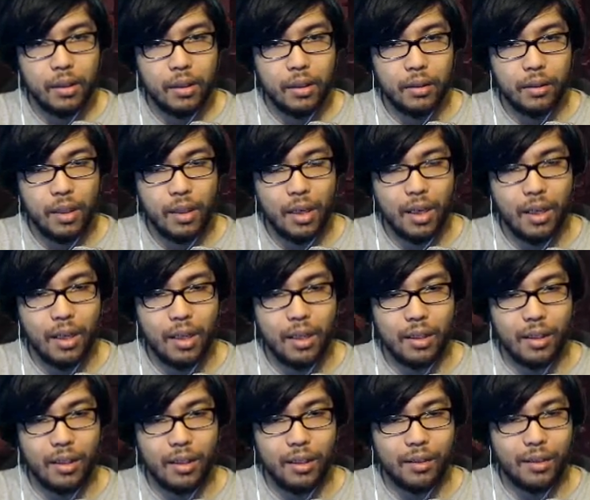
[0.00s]

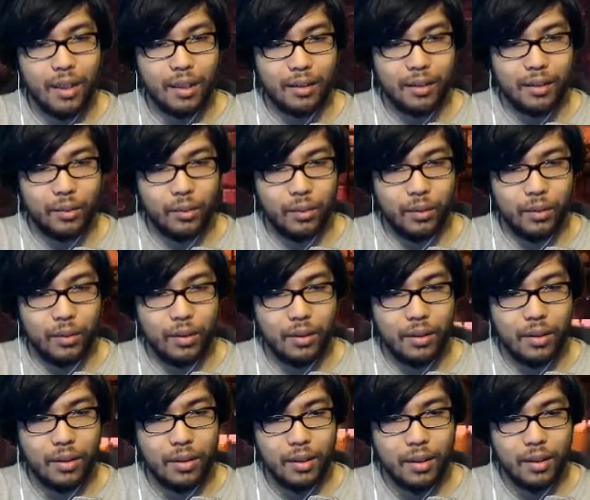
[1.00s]
Nah, not. Ooh.
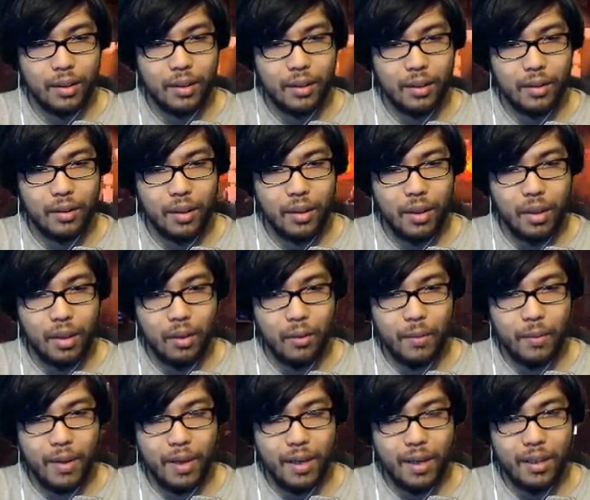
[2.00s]
Oh
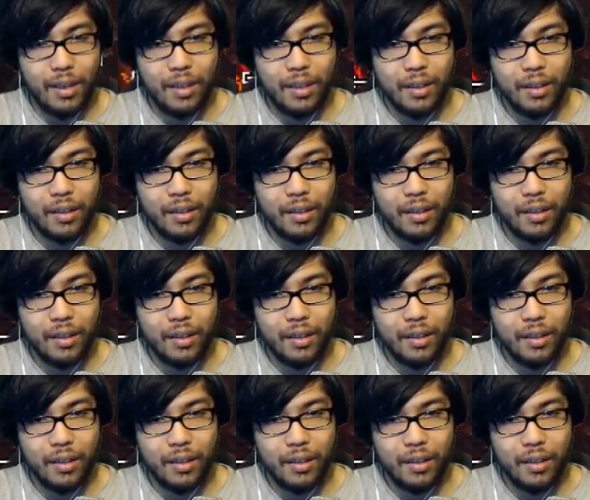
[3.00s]
my.